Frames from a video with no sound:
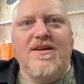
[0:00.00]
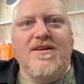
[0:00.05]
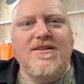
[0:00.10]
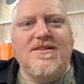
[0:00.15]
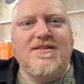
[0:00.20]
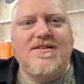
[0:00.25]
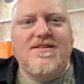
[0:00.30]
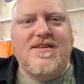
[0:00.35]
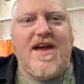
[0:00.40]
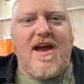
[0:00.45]

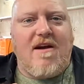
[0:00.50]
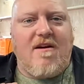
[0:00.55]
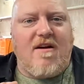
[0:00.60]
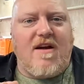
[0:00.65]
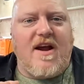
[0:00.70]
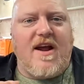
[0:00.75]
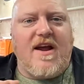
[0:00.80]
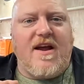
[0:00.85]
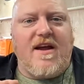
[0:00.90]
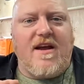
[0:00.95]

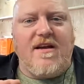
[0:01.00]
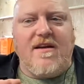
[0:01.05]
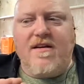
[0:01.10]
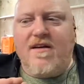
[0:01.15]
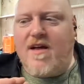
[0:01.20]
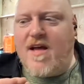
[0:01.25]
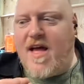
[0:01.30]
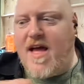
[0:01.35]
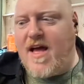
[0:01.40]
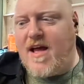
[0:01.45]
scary
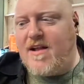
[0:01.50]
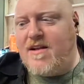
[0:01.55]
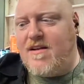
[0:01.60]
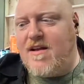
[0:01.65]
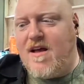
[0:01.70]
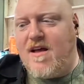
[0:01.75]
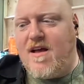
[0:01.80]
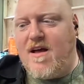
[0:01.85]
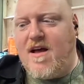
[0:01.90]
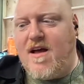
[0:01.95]
and
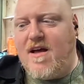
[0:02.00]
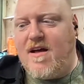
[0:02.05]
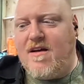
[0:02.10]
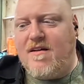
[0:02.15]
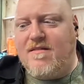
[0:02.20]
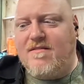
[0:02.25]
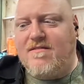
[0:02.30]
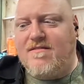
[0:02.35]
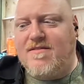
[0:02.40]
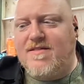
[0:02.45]

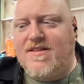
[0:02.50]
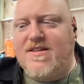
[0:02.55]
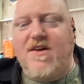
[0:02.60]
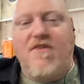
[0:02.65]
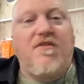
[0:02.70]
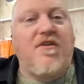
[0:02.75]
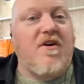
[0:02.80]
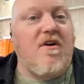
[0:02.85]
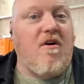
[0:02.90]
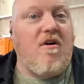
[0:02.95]

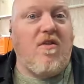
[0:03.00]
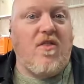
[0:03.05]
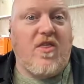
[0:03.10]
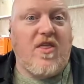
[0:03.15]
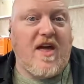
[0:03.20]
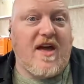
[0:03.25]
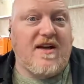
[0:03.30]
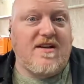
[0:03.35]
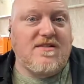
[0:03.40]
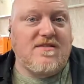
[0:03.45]
difficult
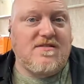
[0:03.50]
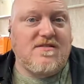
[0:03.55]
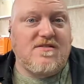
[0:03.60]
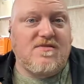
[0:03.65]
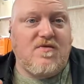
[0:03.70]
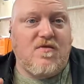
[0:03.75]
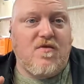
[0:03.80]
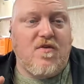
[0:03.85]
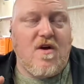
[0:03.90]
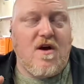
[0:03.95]
things
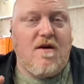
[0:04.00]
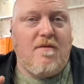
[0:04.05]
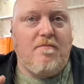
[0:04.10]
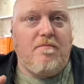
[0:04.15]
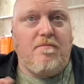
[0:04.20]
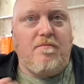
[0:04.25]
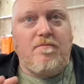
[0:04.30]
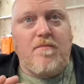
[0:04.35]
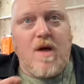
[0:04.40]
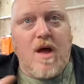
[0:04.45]

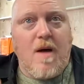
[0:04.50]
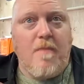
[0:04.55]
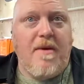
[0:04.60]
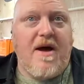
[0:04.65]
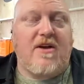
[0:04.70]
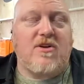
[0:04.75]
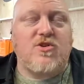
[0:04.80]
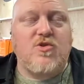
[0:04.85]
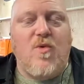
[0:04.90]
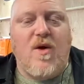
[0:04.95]
from
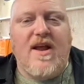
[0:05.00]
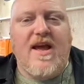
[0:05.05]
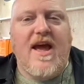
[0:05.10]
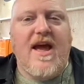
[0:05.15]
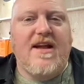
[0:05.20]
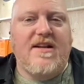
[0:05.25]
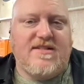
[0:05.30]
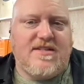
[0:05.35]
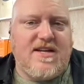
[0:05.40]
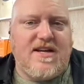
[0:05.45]
about
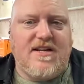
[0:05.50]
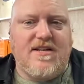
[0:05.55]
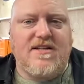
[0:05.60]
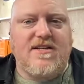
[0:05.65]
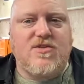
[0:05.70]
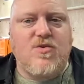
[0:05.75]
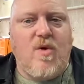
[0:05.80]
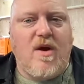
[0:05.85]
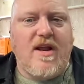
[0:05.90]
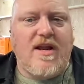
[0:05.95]
2018 to
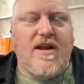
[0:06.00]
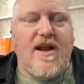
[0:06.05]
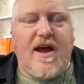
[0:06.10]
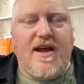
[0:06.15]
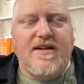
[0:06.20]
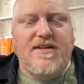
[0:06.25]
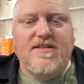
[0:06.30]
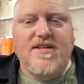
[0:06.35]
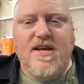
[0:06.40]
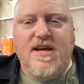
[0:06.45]

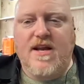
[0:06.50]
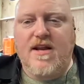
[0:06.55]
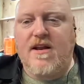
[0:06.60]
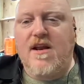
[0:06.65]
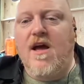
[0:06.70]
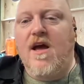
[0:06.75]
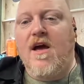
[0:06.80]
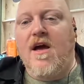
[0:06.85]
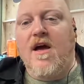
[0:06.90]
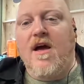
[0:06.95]
2019.
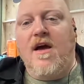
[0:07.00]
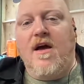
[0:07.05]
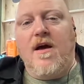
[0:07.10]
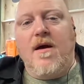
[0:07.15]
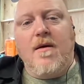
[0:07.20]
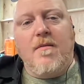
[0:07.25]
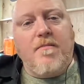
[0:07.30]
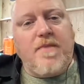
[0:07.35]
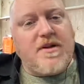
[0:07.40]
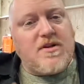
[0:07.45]

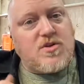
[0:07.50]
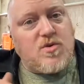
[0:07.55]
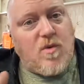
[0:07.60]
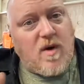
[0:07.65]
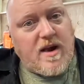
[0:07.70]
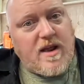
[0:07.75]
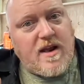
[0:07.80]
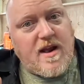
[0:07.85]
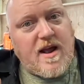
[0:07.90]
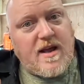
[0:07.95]
But
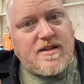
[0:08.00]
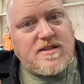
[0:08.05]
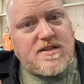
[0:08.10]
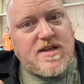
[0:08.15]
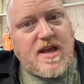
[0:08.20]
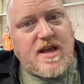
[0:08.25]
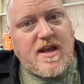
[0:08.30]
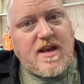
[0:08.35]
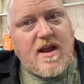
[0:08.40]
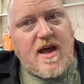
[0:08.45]

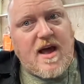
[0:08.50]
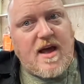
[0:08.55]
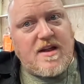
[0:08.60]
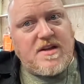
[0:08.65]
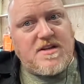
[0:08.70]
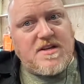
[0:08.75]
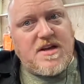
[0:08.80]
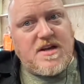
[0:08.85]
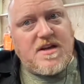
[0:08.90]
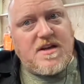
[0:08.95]
2019, I
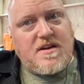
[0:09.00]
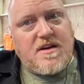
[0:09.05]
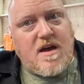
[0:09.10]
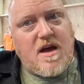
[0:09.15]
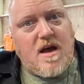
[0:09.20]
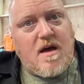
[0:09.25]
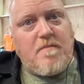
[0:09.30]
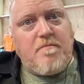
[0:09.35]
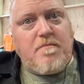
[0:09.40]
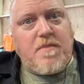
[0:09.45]
did
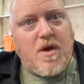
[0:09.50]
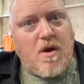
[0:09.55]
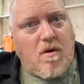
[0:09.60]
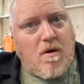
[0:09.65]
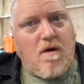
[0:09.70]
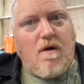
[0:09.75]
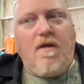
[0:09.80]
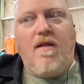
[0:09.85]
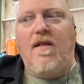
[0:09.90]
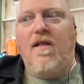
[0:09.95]
a
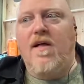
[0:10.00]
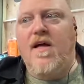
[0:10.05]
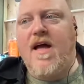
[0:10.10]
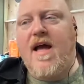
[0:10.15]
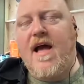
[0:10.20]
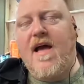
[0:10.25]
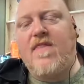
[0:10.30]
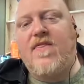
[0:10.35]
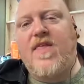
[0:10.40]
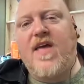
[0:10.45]
mural
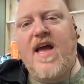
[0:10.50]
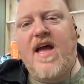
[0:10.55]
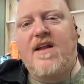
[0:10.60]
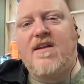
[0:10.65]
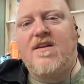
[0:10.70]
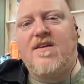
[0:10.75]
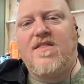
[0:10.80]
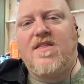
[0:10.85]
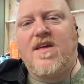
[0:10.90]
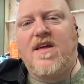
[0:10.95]
at the
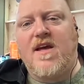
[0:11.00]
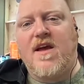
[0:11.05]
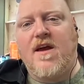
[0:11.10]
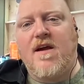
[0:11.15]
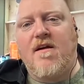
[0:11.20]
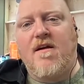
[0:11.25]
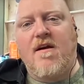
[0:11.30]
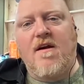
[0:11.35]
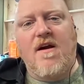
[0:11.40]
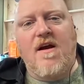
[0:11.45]
end of the
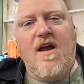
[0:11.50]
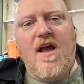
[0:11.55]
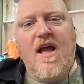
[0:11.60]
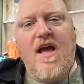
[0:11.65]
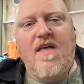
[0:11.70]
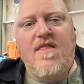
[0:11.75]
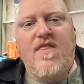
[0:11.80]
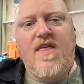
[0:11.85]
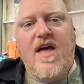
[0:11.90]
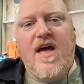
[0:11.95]
year,
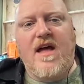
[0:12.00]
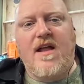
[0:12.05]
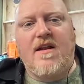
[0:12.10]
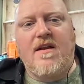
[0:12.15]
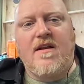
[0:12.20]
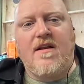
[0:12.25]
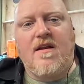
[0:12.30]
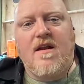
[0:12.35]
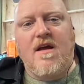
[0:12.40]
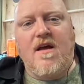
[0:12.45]
and
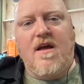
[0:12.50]
then